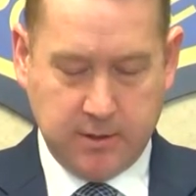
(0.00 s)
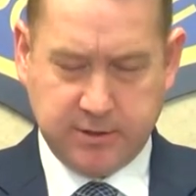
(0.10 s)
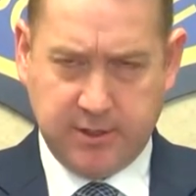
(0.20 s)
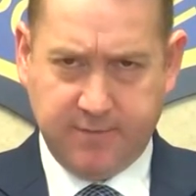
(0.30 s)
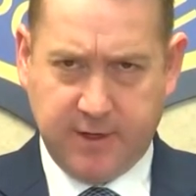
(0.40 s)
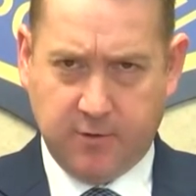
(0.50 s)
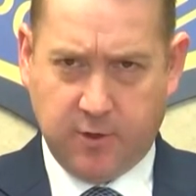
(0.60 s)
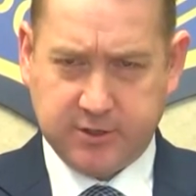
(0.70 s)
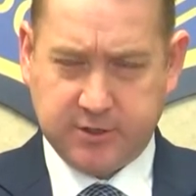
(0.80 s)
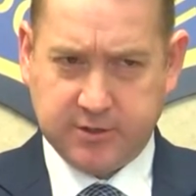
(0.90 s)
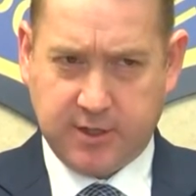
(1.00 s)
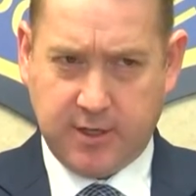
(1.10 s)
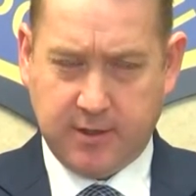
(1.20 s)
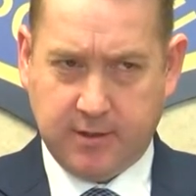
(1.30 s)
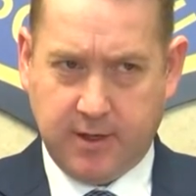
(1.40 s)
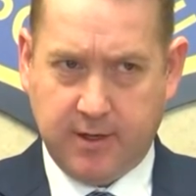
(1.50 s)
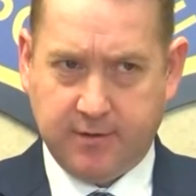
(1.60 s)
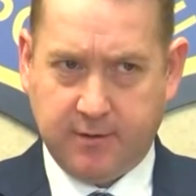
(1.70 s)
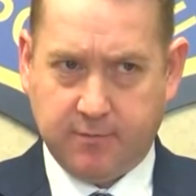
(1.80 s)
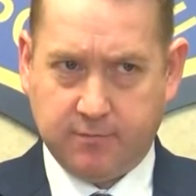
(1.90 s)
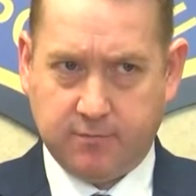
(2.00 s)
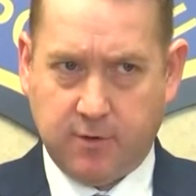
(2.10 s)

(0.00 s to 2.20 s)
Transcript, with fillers: Do you have any questions on anything